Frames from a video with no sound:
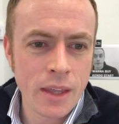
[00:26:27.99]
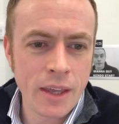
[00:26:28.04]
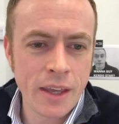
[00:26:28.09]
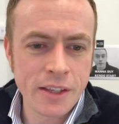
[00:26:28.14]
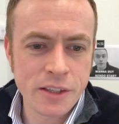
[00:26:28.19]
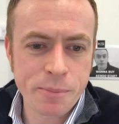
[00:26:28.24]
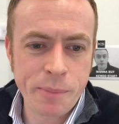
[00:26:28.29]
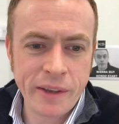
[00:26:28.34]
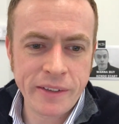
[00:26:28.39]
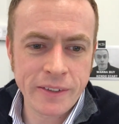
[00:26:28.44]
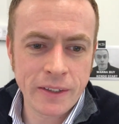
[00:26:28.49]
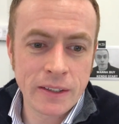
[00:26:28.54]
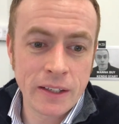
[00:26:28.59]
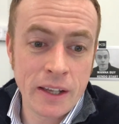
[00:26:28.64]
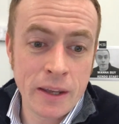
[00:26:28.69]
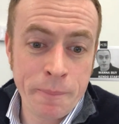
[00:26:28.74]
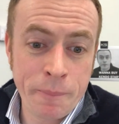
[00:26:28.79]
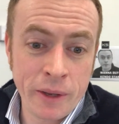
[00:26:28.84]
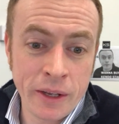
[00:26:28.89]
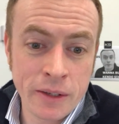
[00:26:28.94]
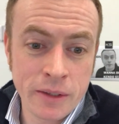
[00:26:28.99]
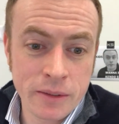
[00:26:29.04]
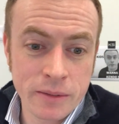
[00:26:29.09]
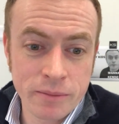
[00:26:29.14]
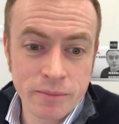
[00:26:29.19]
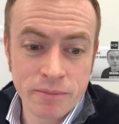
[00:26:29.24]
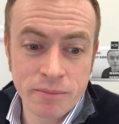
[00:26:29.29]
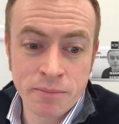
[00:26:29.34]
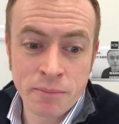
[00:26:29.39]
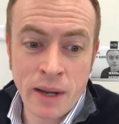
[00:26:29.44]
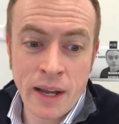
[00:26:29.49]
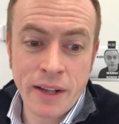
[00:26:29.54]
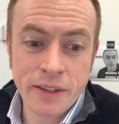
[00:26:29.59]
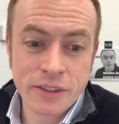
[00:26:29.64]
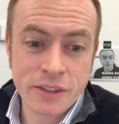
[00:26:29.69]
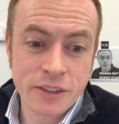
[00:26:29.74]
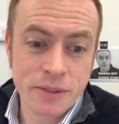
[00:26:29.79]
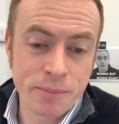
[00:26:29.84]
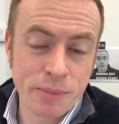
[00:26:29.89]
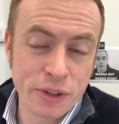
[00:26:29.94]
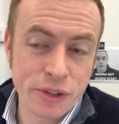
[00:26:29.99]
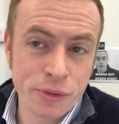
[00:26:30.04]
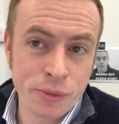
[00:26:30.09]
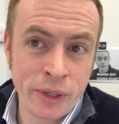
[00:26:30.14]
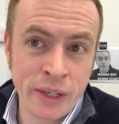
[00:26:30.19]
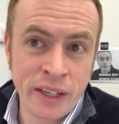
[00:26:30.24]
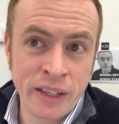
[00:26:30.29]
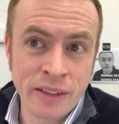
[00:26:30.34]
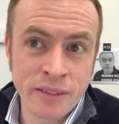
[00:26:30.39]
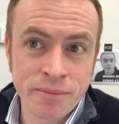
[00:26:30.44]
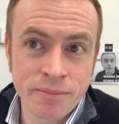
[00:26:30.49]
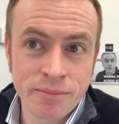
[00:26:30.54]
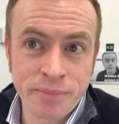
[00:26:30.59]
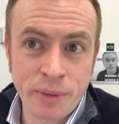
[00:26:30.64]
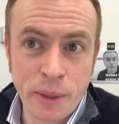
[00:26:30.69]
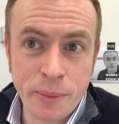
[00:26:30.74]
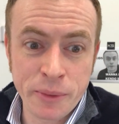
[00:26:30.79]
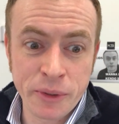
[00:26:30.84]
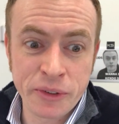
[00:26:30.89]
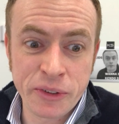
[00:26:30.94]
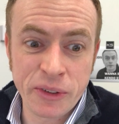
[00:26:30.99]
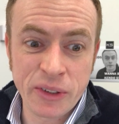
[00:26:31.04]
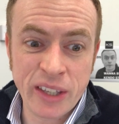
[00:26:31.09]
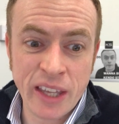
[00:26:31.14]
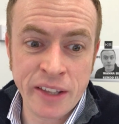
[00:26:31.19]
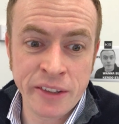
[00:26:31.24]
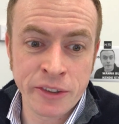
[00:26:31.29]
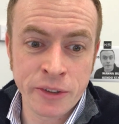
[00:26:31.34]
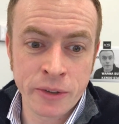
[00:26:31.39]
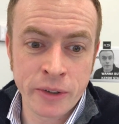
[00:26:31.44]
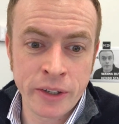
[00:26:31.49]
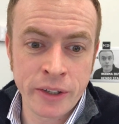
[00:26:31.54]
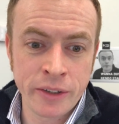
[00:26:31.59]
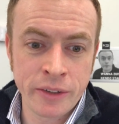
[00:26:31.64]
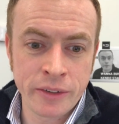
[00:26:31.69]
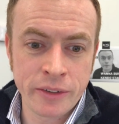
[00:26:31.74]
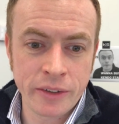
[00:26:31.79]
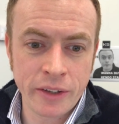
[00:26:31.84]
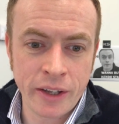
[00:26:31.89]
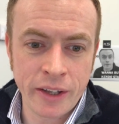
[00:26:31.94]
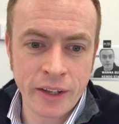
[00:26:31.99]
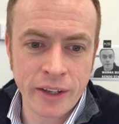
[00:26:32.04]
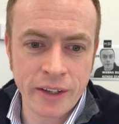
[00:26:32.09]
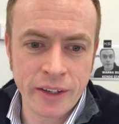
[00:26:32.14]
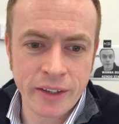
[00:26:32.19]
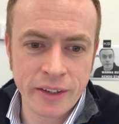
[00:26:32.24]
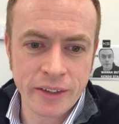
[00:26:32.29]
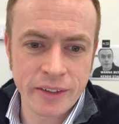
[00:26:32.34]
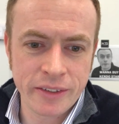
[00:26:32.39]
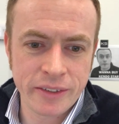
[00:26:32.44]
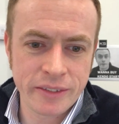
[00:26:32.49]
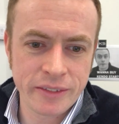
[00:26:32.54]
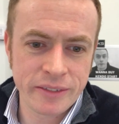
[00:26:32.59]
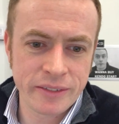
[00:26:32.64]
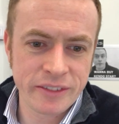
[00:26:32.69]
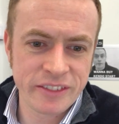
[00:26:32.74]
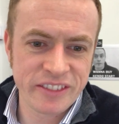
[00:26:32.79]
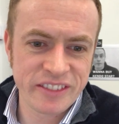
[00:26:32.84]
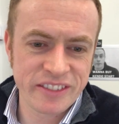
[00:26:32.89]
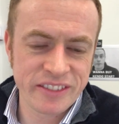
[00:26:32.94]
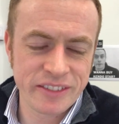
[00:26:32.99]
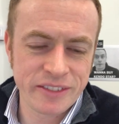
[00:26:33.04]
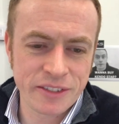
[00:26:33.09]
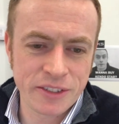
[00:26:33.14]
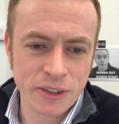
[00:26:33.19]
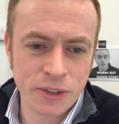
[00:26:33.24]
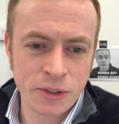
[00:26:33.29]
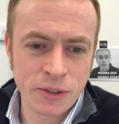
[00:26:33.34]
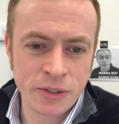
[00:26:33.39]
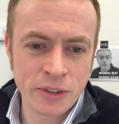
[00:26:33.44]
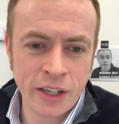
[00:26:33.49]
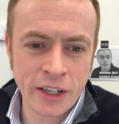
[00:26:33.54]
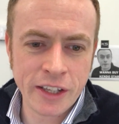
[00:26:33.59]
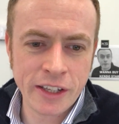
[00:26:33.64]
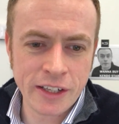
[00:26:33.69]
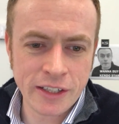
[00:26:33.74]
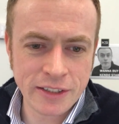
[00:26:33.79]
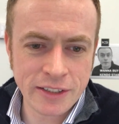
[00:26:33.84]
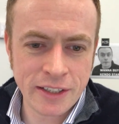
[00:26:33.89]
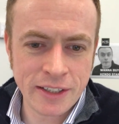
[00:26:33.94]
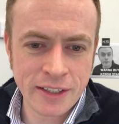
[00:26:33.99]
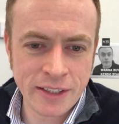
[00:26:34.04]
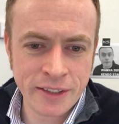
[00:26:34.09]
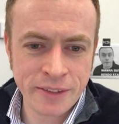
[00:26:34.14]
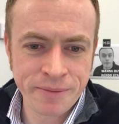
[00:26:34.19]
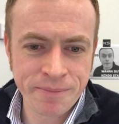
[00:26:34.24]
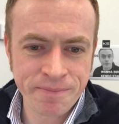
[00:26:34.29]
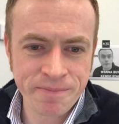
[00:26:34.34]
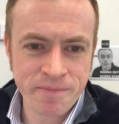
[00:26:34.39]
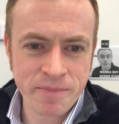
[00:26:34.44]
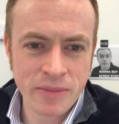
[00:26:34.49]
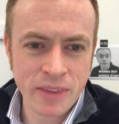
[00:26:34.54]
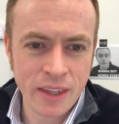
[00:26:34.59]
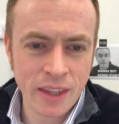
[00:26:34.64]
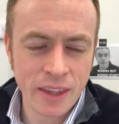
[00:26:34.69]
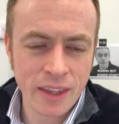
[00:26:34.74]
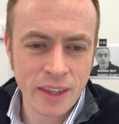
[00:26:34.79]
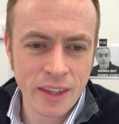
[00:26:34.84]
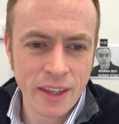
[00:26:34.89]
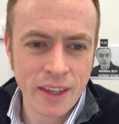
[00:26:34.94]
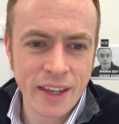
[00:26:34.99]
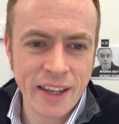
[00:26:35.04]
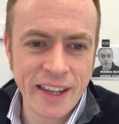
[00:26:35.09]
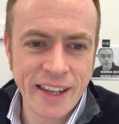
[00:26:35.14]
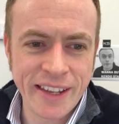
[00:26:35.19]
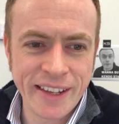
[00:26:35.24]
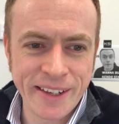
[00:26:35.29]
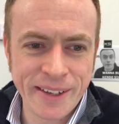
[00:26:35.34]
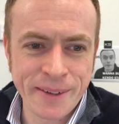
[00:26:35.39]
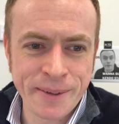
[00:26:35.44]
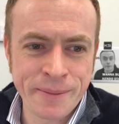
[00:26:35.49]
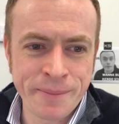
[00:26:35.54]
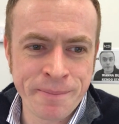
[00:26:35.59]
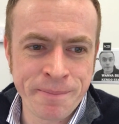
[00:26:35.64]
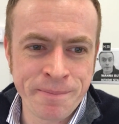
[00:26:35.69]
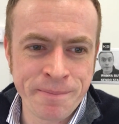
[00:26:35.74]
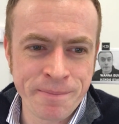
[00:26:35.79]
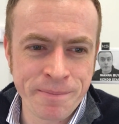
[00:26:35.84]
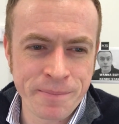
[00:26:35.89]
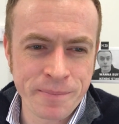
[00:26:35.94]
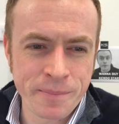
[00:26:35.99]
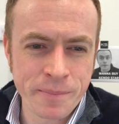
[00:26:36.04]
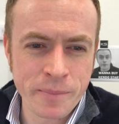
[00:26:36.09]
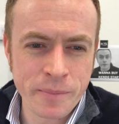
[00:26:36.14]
It's basically a big match between people that do Kendo and do Naginata, and